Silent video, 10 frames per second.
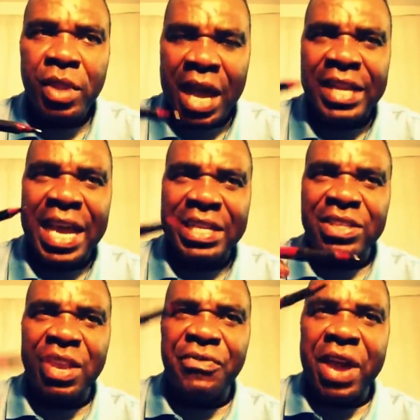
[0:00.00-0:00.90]
And that
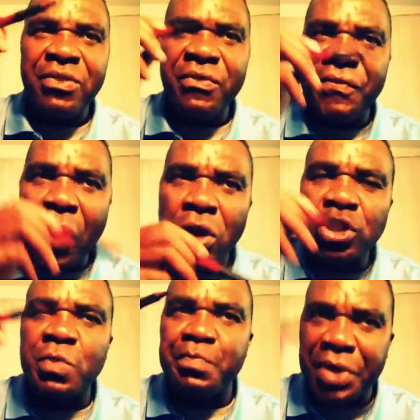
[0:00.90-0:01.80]
is a very
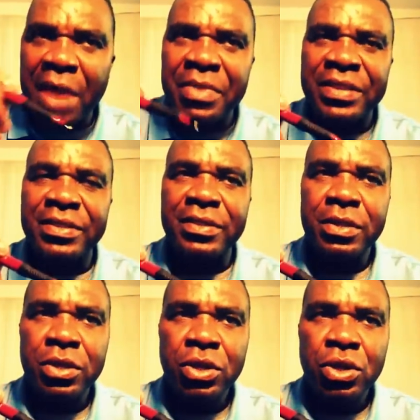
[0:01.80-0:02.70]
false premise
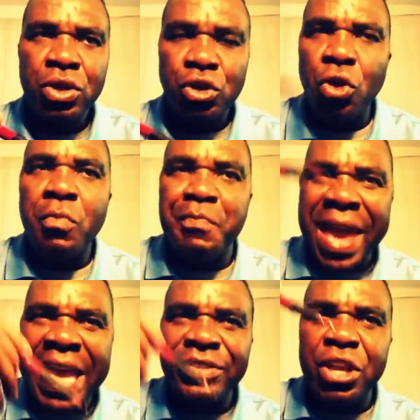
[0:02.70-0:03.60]
to
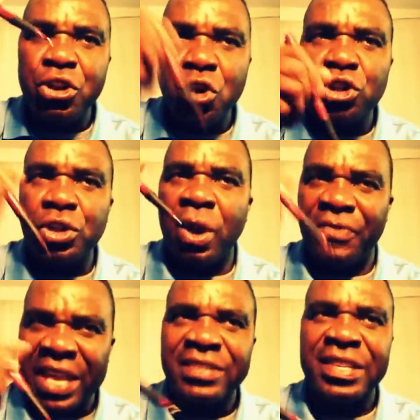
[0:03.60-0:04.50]
base the notion
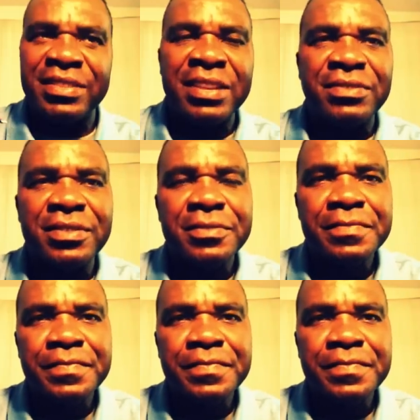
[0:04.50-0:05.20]
of existence.